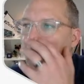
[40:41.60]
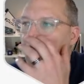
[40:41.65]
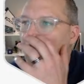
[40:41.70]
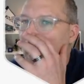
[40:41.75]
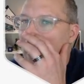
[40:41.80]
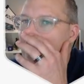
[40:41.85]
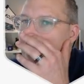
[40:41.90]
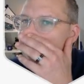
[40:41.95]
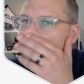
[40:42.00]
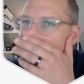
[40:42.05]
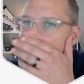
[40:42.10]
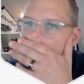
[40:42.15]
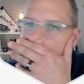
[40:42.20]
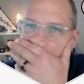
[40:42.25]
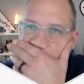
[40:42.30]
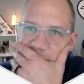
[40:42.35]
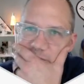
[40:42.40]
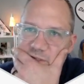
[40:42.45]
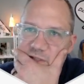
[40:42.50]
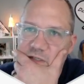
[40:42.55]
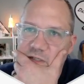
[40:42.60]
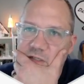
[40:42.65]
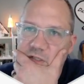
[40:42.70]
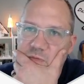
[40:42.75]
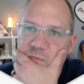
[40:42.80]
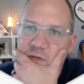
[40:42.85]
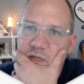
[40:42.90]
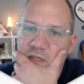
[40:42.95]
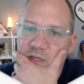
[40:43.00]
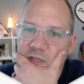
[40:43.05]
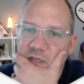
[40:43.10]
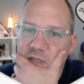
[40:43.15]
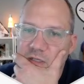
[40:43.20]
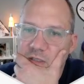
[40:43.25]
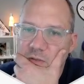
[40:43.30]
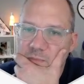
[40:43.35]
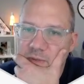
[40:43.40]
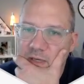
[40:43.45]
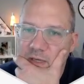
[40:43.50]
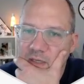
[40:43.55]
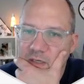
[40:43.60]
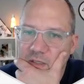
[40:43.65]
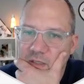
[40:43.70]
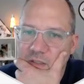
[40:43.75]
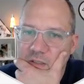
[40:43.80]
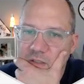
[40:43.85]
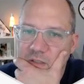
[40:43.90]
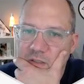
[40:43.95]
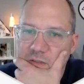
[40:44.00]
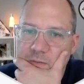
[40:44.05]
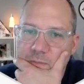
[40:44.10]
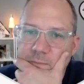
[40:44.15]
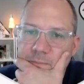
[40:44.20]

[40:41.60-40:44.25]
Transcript: And then I'll change my inner padding